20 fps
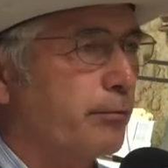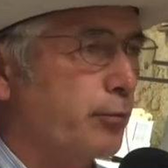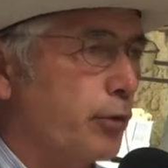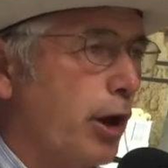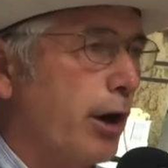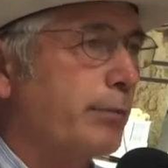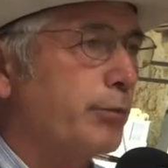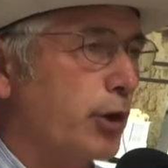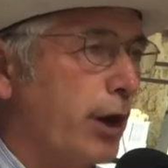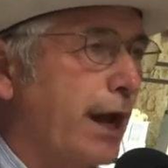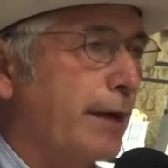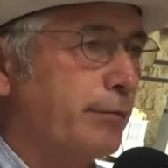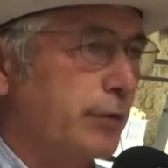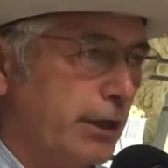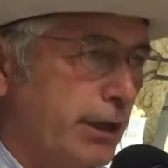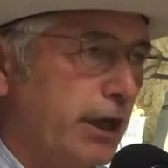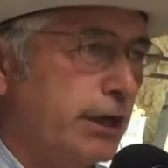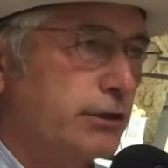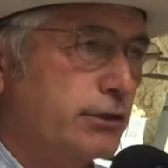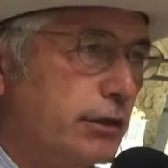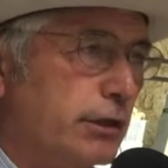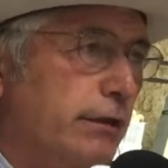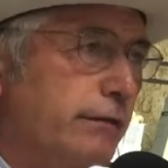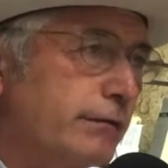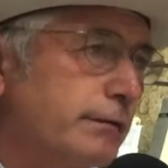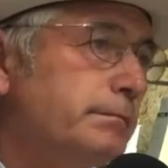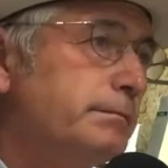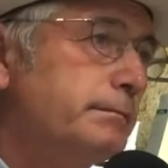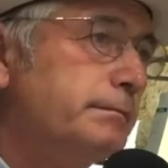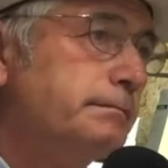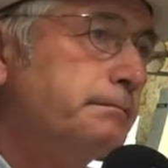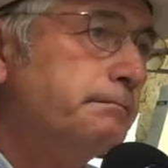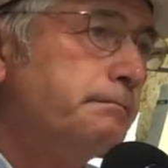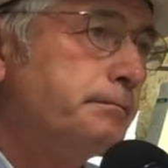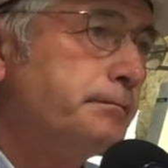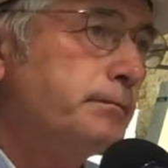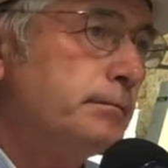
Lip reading: proper application of them.